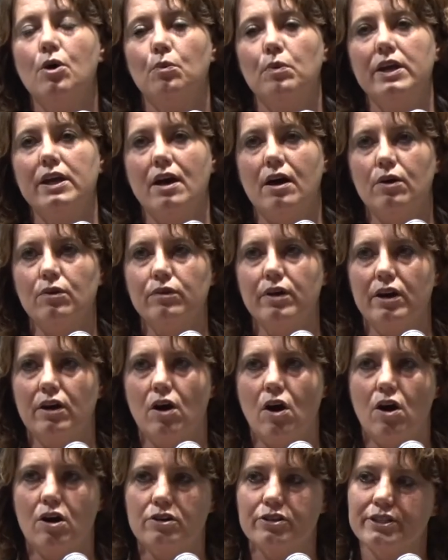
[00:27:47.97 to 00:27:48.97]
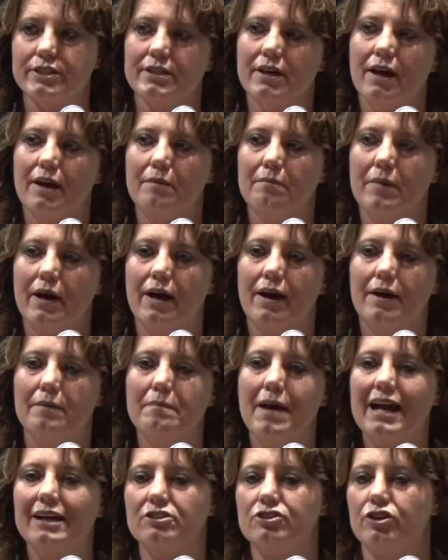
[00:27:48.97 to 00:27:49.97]
We know there are some
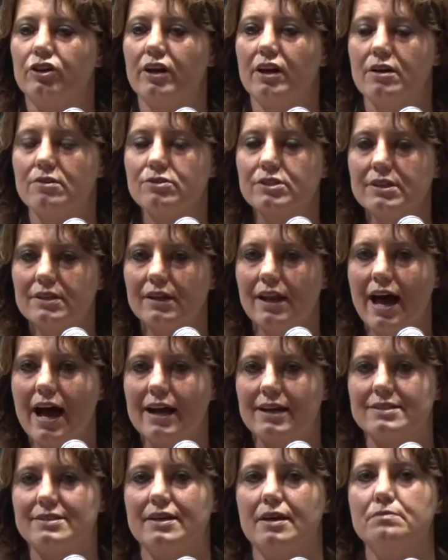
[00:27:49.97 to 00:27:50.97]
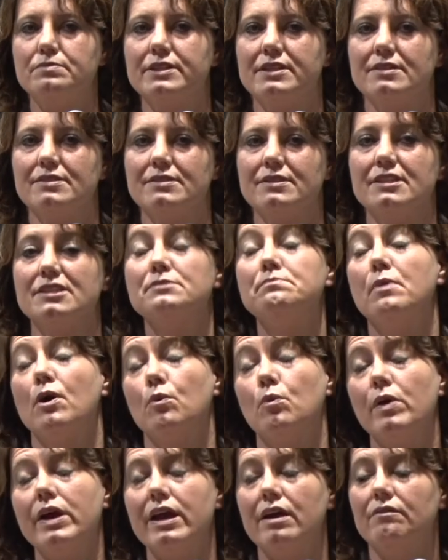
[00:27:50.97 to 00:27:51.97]
bacteriocin-like substances,
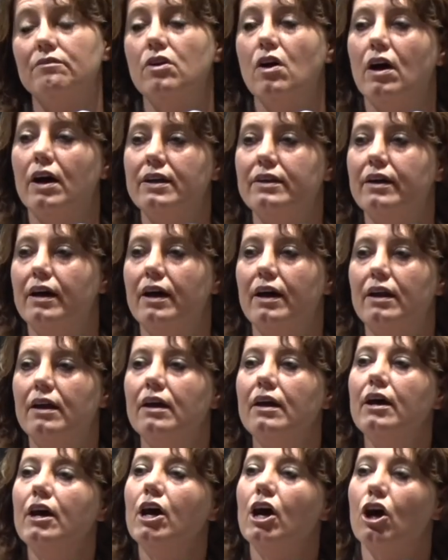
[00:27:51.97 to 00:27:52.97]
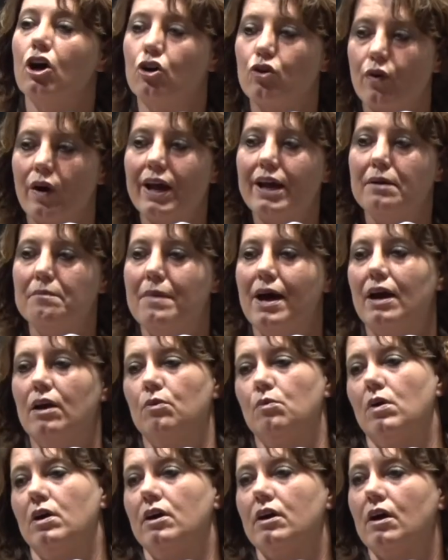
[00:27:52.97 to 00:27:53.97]
but we have not done a great amount
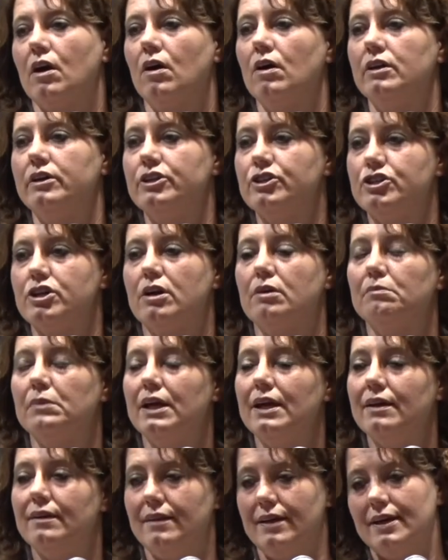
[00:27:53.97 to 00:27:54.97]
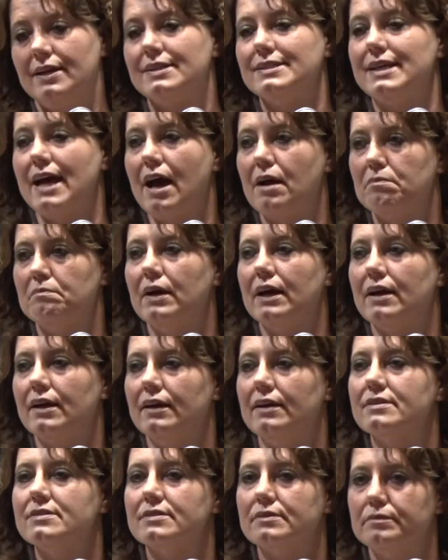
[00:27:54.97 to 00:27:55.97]
of work on determining the exact
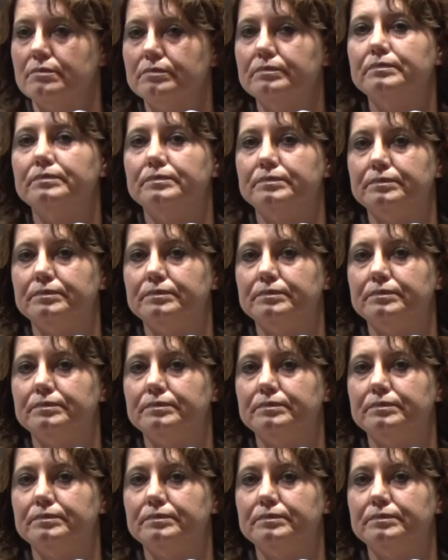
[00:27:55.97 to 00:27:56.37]
mechanism.